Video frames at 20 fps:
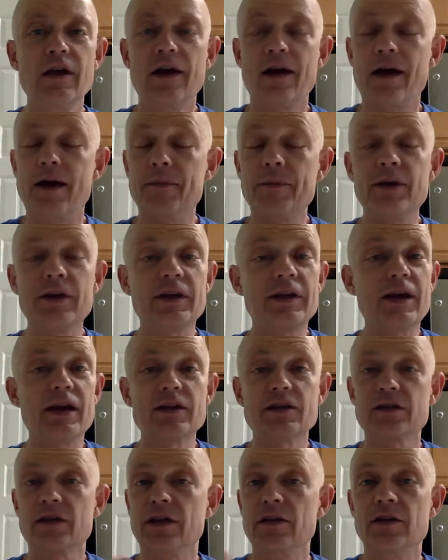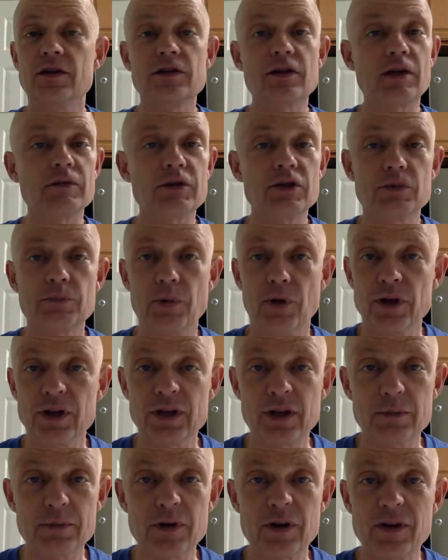I'm going to guess, and this I'm just pulling a
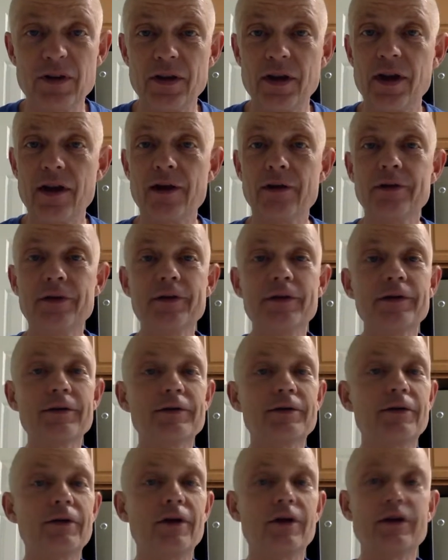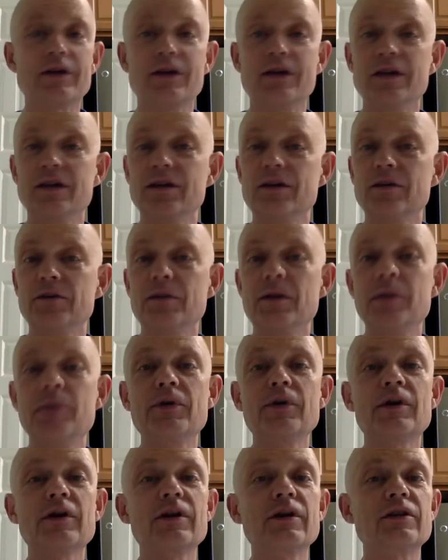number out of the air, you're talking, you know, maybe
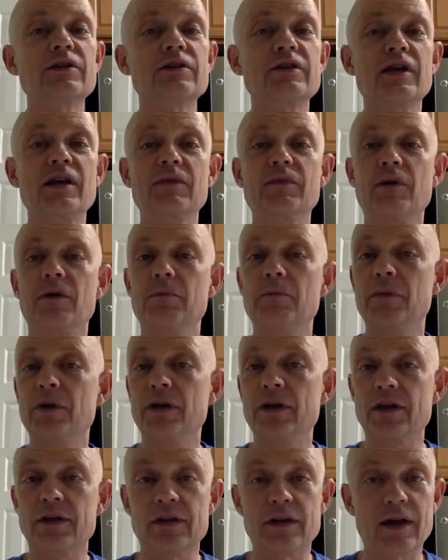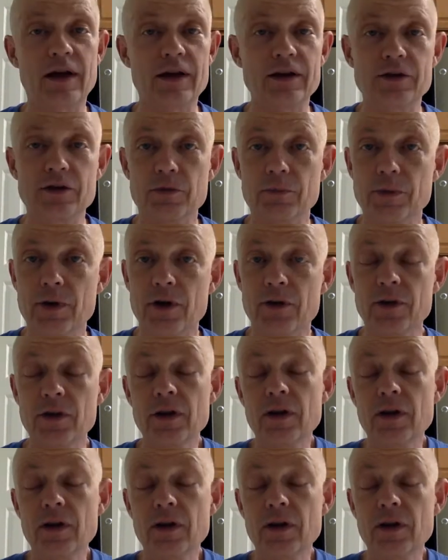you're going to save a minute on your marathon.